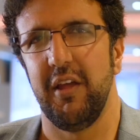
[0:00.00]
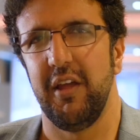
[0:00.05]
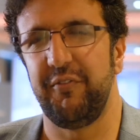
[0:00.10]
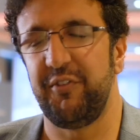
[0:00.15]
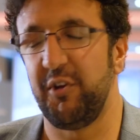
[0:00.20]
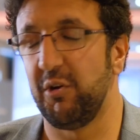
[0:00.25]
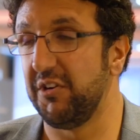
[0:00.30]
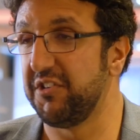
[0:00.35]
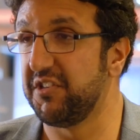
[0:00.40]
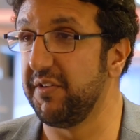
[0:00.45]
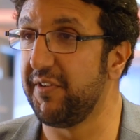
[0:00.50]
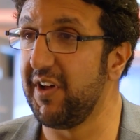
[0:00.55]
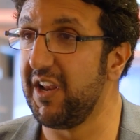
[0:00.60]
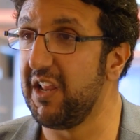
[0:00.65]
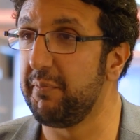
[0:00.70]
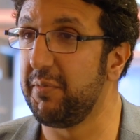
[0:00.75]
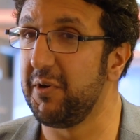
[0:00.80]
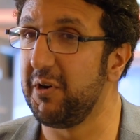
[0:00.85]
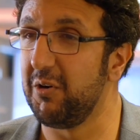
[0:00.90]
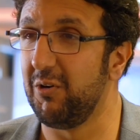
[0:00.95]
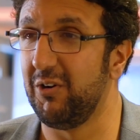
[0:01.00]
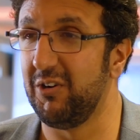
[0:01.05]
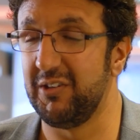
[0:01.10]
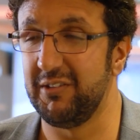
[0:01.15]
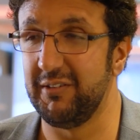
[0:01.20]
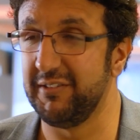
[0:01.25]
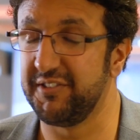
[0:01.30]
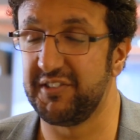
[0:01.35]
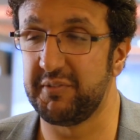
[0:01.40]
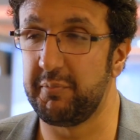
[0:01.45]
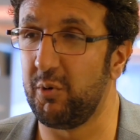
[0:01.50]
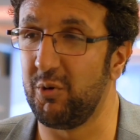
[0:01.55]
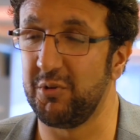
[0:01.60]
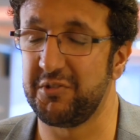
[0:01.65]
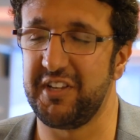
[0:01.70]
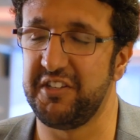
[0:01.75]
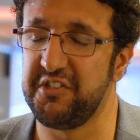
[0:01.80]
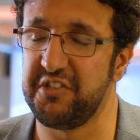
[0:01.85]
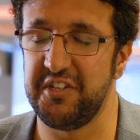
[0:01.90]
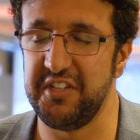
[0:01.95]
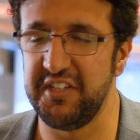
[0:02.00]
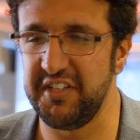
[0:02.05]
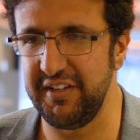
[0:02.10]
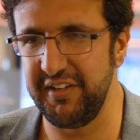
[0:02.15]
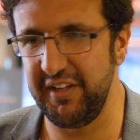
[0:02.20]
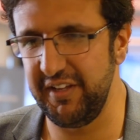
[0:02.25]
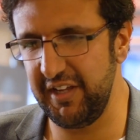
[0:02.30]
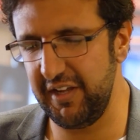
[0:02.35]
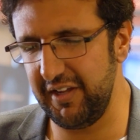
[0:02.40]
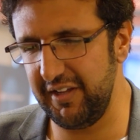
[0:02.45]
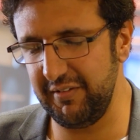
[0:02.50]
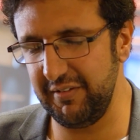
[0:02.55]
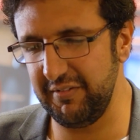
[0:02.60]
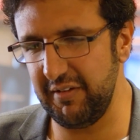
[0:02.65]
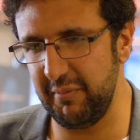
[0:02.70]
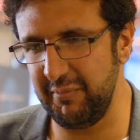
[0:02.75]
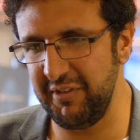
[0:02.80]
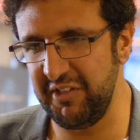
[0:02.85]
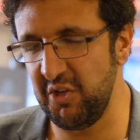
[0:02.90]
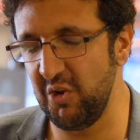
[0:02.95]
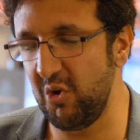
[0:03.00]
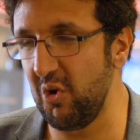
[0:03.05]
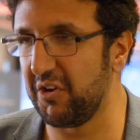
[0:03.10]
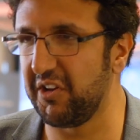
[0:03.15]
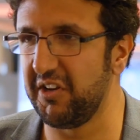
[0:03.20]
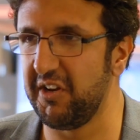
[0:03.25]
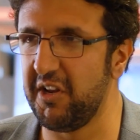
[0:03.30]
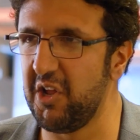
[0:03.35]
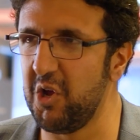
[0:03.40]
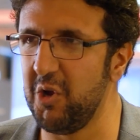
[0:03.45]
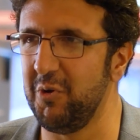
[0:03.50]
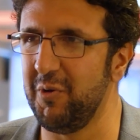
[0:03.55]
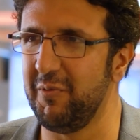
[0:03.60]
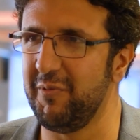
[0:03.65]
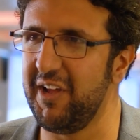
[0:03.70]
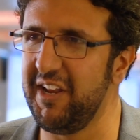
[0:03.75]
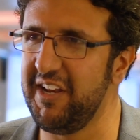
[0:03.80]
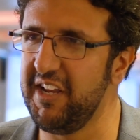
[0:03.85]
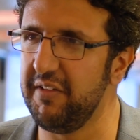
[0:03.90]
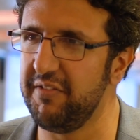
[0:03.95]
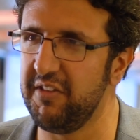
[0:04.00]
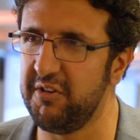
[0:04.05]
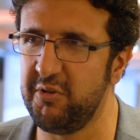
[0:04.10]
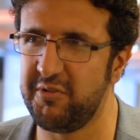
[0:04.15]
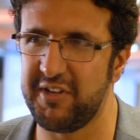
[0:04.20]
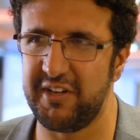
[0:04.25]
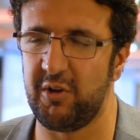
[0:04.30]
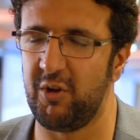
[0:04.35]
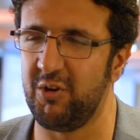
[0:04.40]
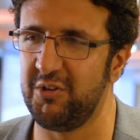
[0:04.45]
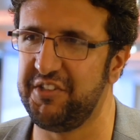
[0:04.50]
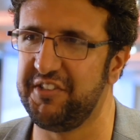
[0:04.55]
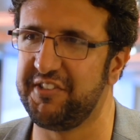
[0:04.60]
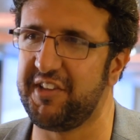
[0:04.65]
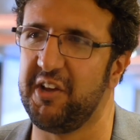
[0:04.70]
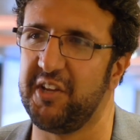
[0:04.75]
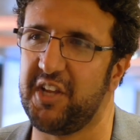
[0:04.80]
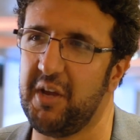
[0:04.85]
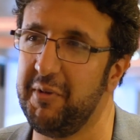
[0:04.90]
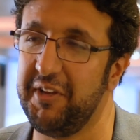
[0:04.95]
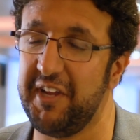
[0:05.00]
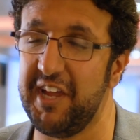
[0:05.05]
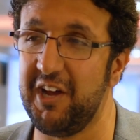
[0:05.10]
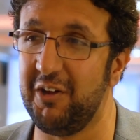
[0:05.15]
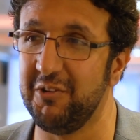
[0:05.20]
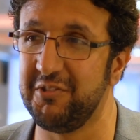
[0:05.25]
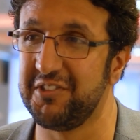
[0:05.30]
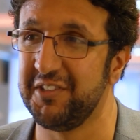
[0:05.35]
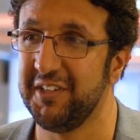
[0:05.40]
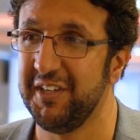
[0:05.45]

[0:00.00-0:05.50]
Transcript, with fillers: If you're a developer or a sports engineer, I mean, you're not going to know any of the new technologies that are coming out.